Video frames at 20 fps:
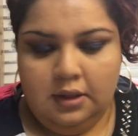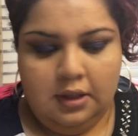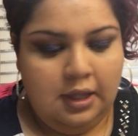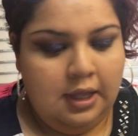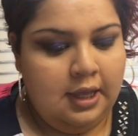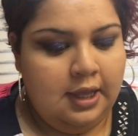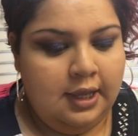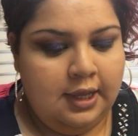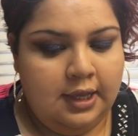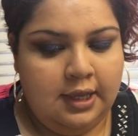
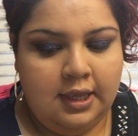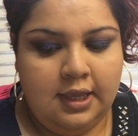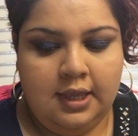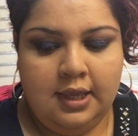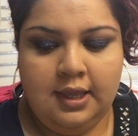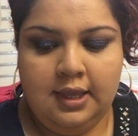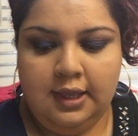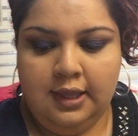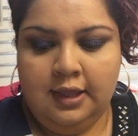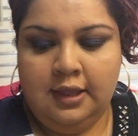I
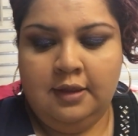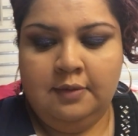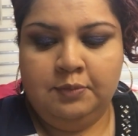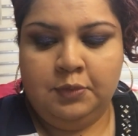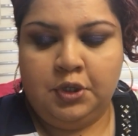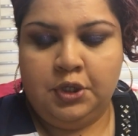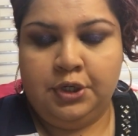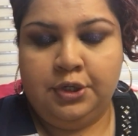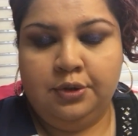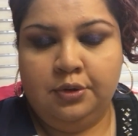am
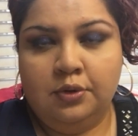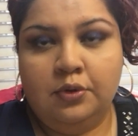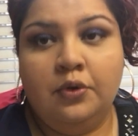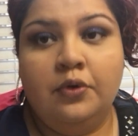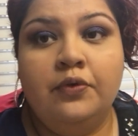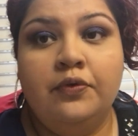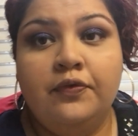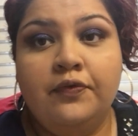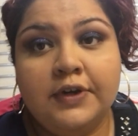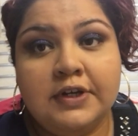gonna
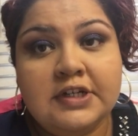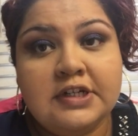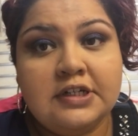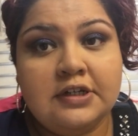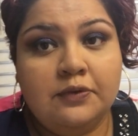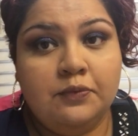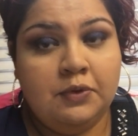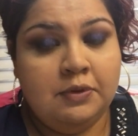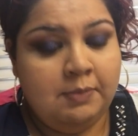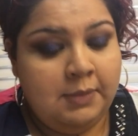go
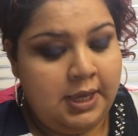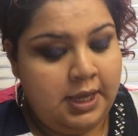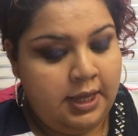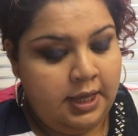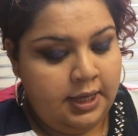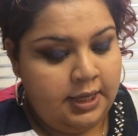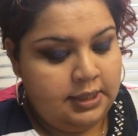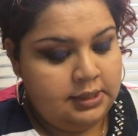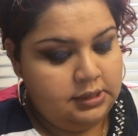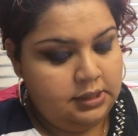finish with my
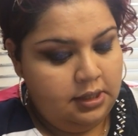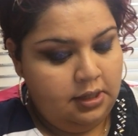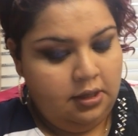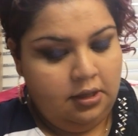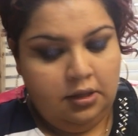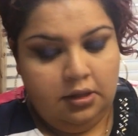eyes.